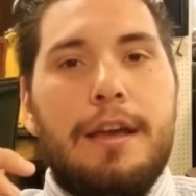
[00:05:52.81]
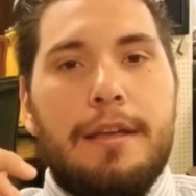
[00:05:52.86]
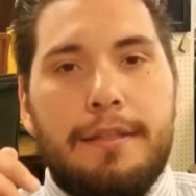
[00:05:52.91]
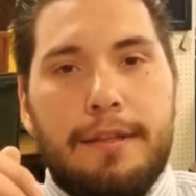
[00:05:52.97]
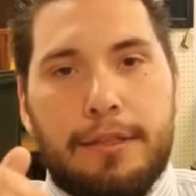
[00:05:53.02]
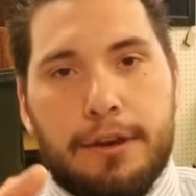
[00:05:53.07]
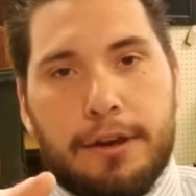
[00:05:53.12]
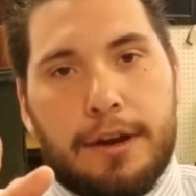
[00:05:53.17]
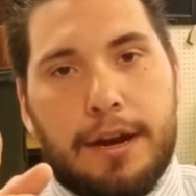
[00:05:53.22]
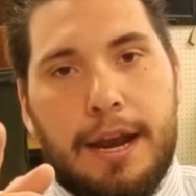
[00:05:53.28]

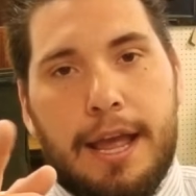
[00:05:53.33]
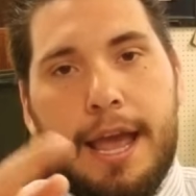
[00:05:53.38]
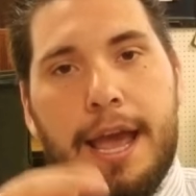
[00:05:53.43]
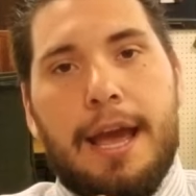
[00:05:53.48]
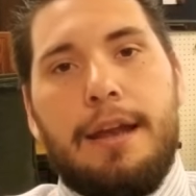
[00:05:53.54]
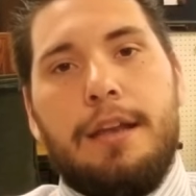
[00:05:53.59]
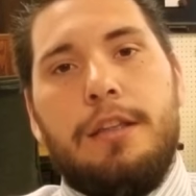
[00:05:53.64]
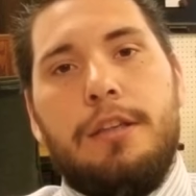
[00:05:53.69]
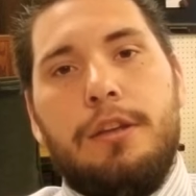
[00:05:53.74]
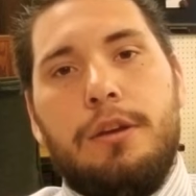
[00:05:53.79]
that they're going to
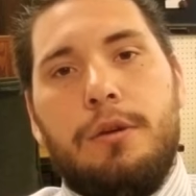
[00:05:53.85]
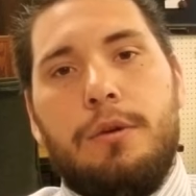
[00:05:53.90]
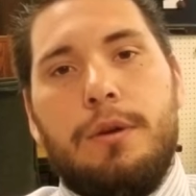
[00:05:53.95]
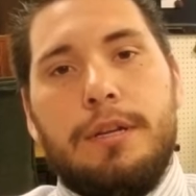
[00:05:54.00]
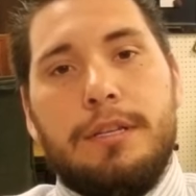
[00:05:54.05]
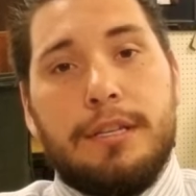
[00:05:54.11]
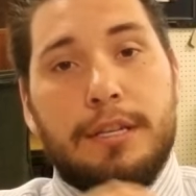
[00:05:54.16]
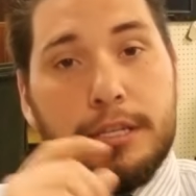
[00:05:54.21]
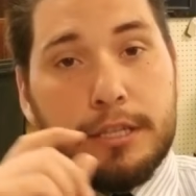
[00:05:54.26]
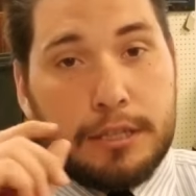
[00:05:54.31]
add you
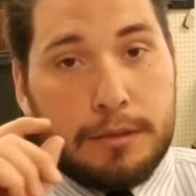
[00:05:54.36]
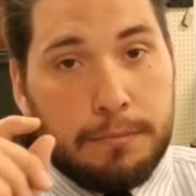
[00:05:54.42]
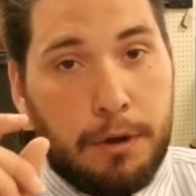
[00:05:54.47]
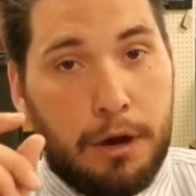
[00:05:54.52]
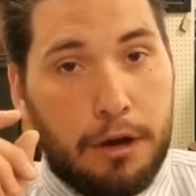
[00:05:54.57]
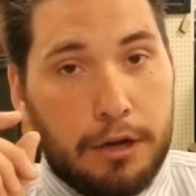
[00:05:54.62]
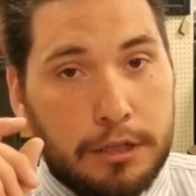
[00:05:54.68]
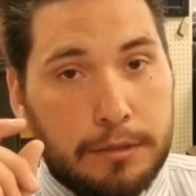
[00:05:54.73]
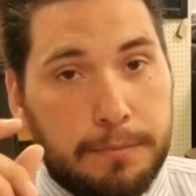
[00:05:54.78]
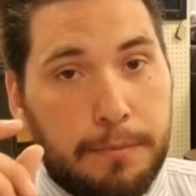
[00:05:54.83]
is a
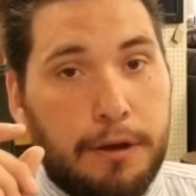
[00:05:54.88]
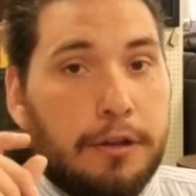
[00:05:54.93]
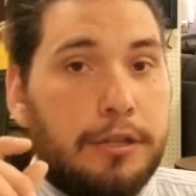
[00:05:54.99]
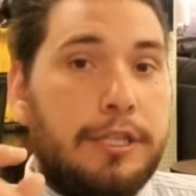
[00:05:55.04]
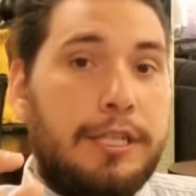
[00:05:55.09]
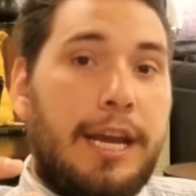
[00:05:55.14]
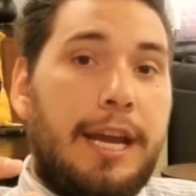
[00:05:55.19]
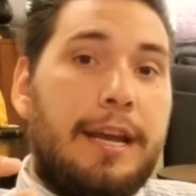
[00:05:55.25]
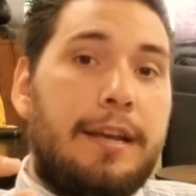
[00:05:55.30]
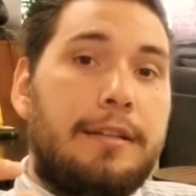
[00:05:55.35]
small, small
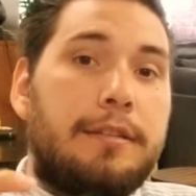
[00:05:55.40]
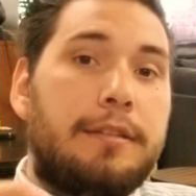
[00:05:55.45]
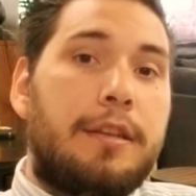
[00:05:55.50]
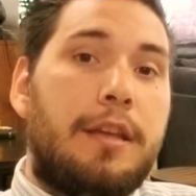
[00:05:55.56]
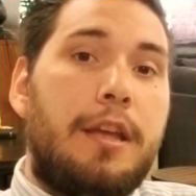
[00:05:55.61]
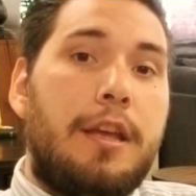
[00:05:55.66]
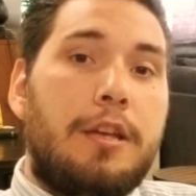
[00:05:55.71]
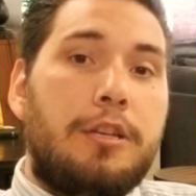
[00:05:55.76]
chance.